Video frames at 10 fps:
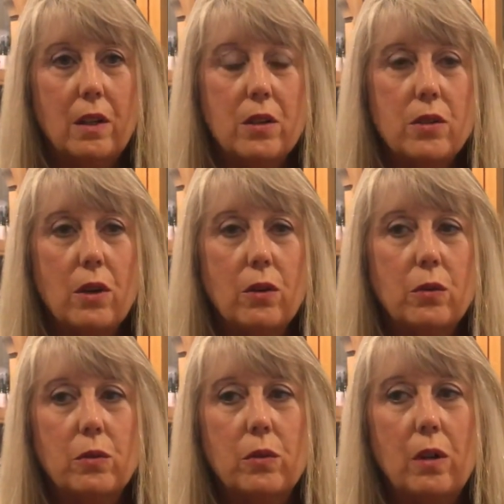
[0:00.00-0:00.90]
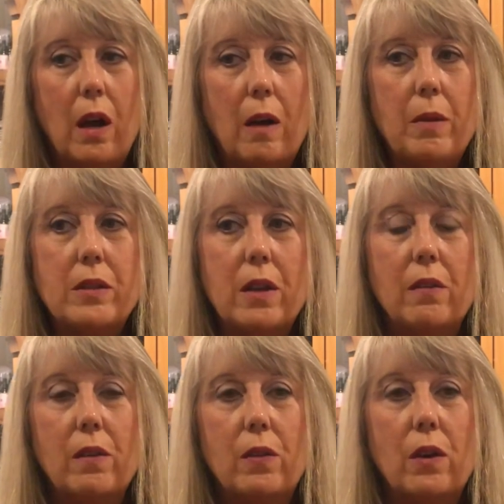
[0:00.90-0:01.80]
So I'm not saying
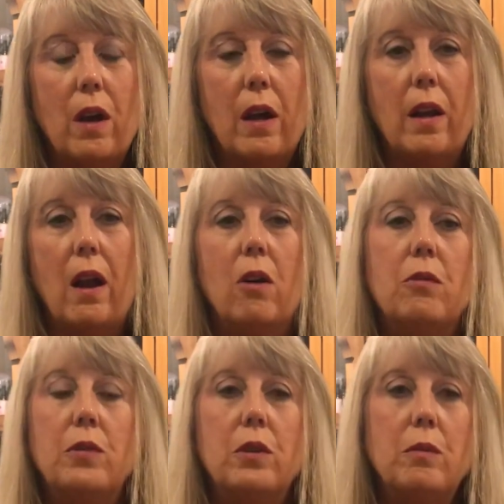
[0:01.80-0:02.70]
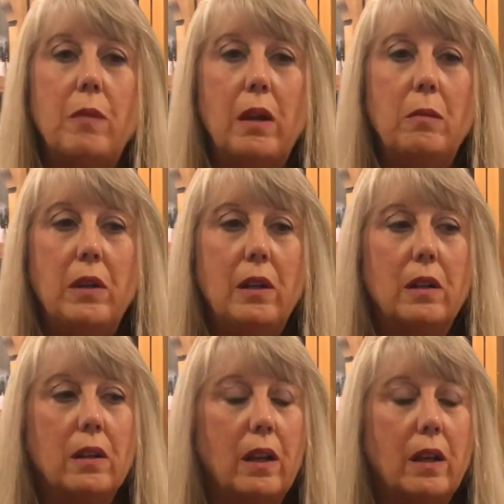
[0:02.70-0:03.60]
that they're not helpful.
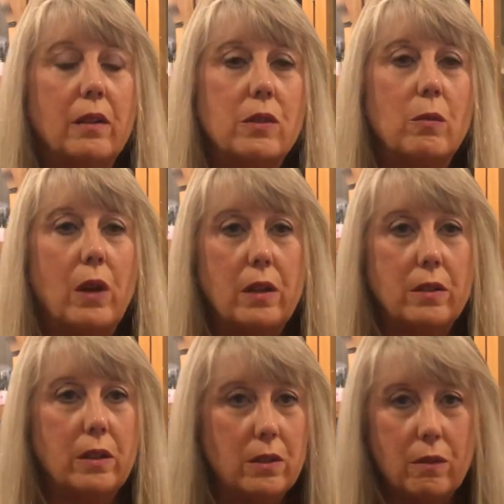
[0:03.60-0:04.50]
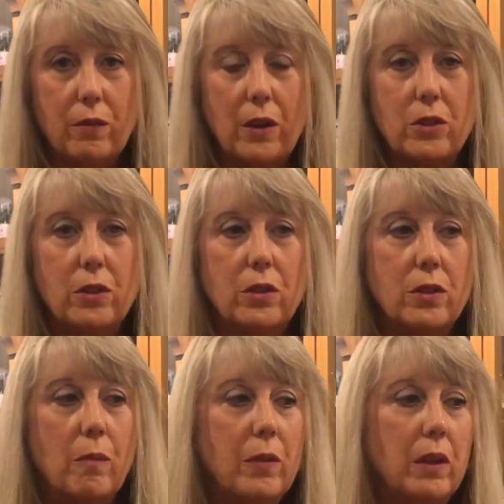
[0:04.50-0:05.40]
Maybe like if someone has a yeast infection or
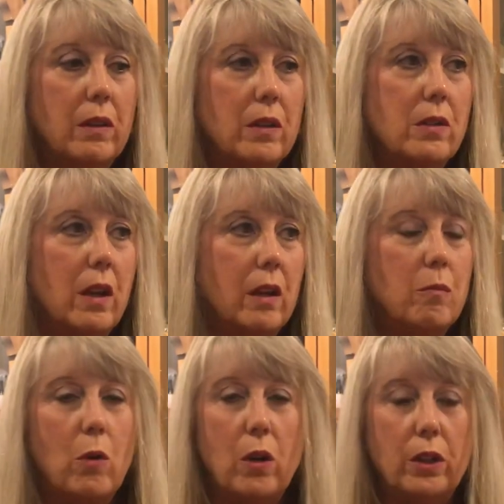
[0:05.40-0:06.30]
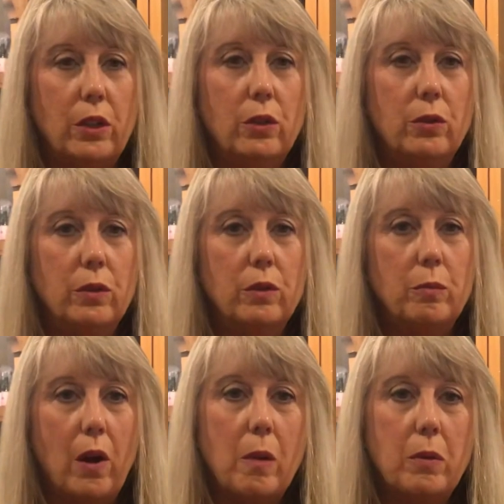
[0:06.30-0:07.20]
something that's like a more acute
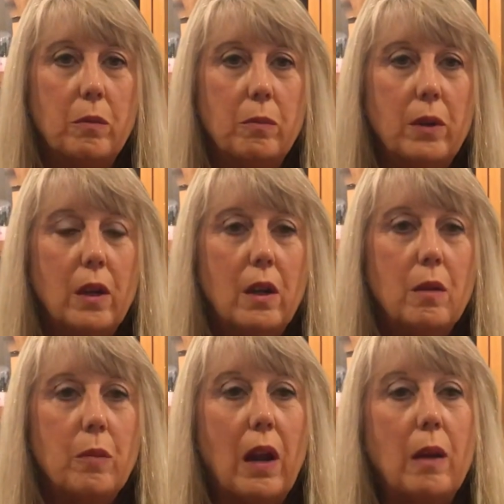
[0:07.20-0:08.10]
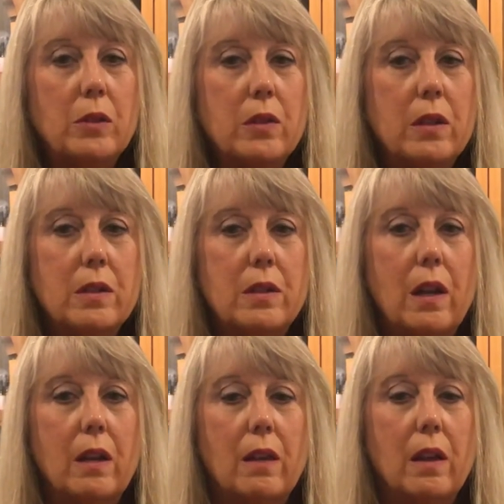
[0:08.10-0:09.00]
problem, but I'm just going to
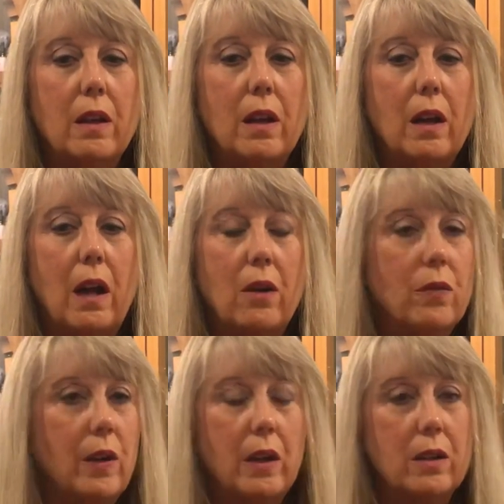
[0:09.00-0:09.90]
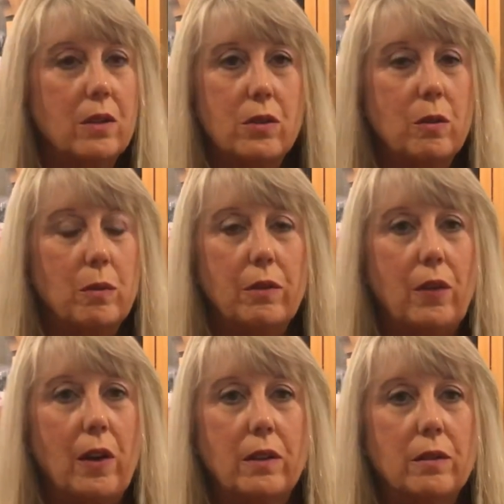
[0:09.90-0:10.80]
say that I don't think it's super
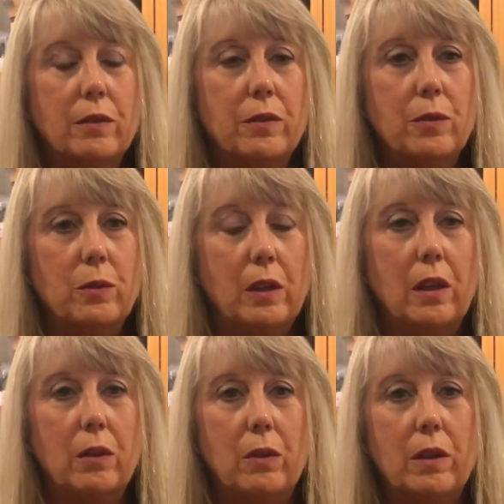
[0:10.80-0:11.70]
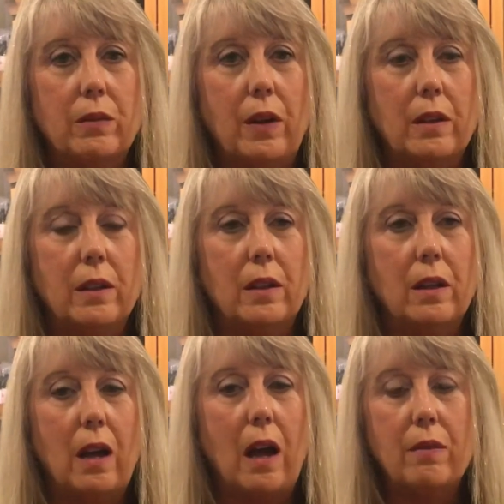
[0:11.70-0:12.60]
effective when getting rid of Candida.
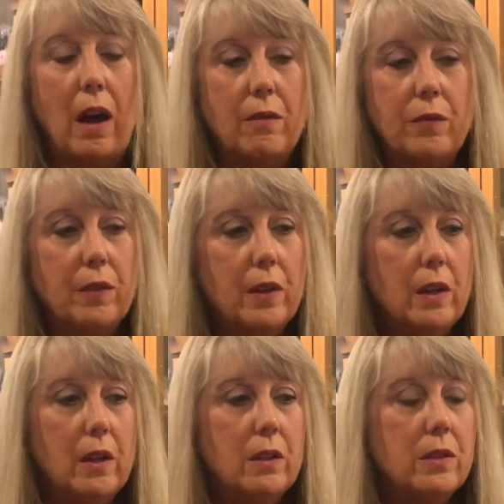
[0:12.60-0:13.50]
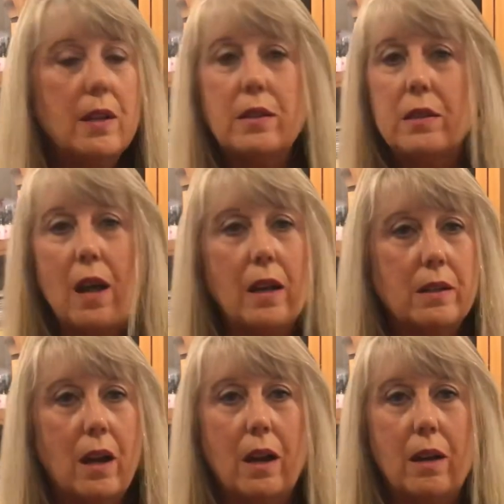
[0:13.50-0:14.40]
I've since that
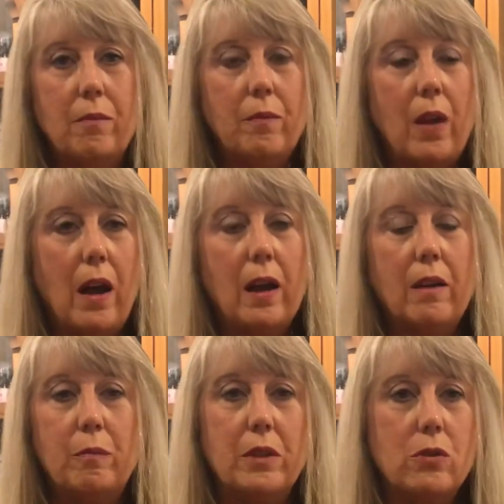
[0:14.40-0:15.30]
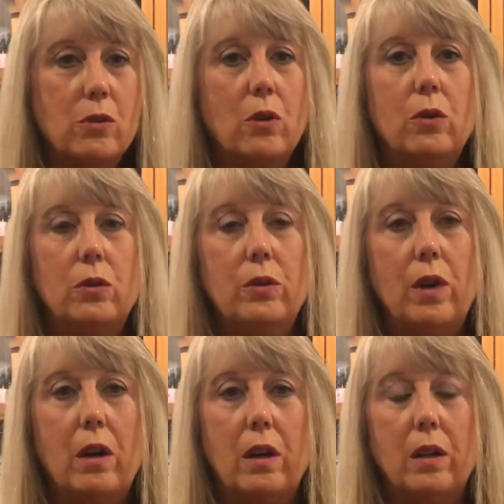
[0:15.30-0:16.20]
time, I have been sold
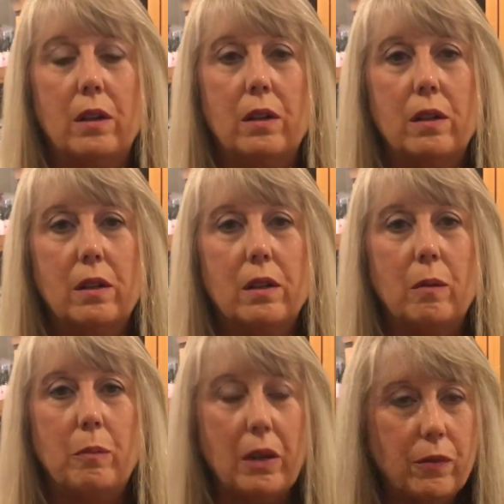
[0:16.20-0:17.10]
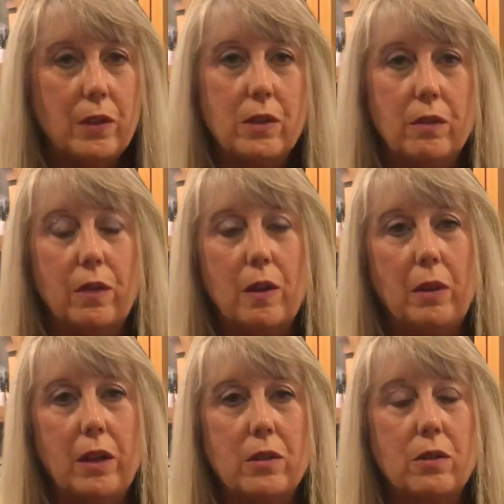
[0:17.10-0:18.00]
on the benefits of
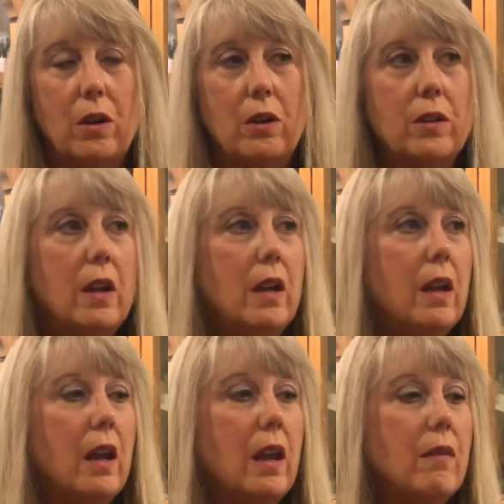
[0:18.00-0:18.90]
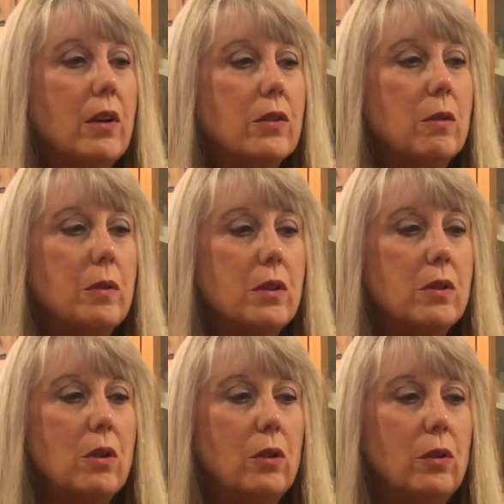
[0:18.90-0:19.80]
Himalayan salt. And I've also been
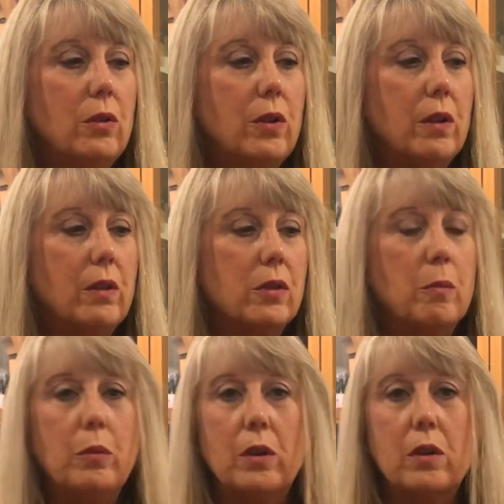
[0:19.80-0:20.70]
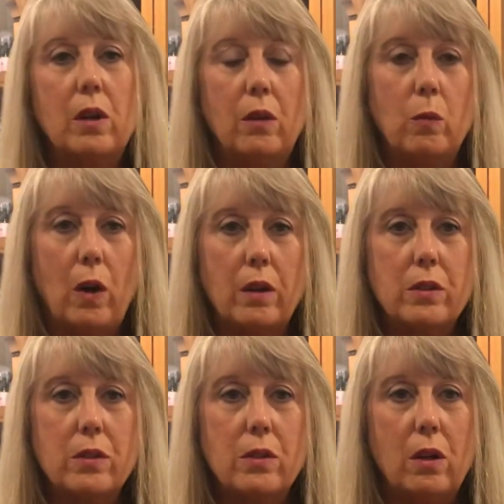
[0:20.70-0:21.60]
sold, there's a book called Water
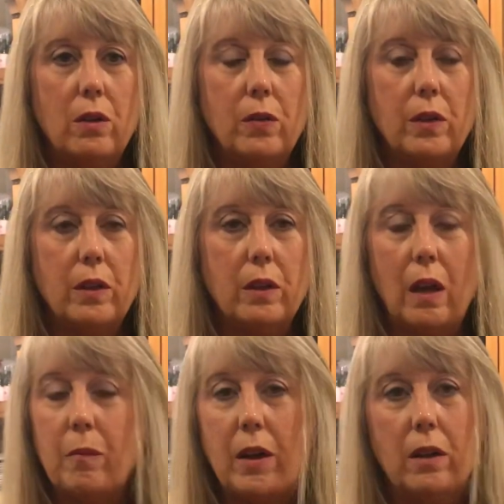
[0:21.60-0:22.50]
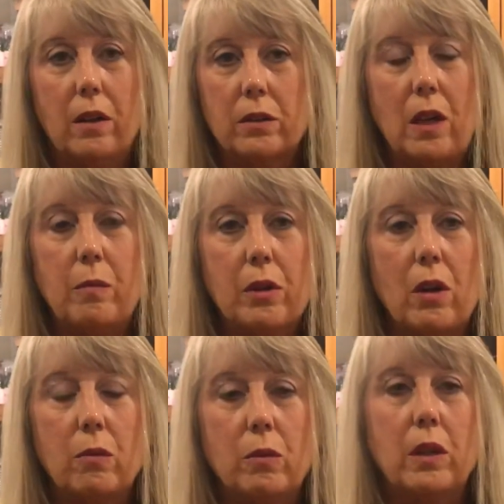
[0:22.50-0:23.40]
and Salt that came out a long time
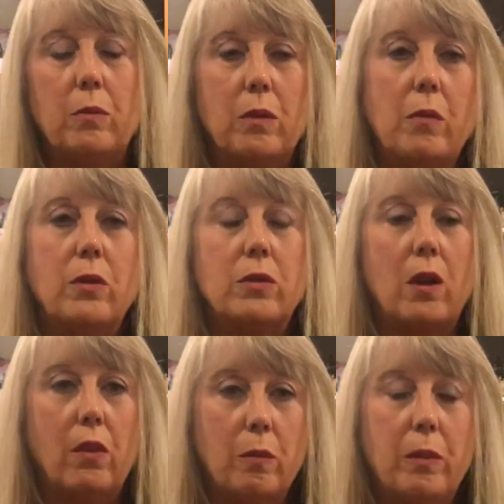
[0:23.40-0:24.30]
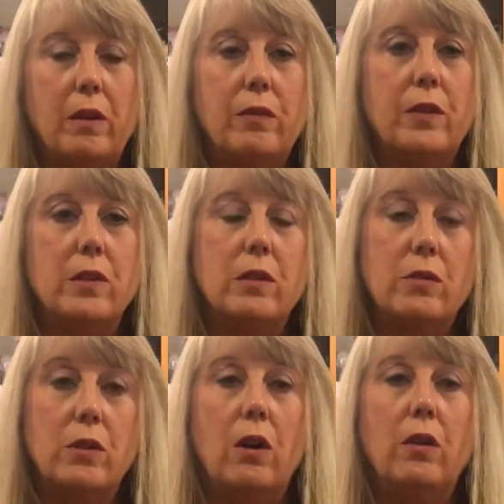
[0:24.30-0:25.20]
ago. It really promotes all the benefits of
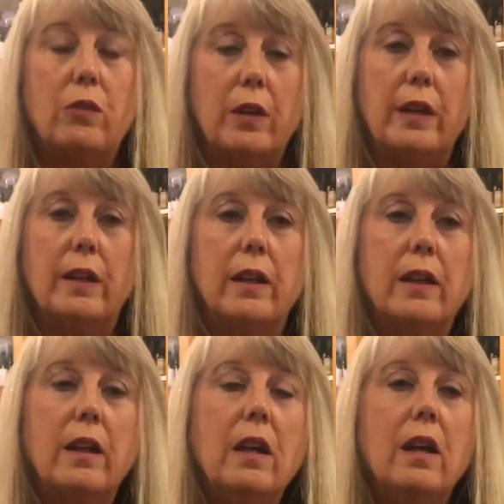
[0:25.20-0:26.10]
salt for healing.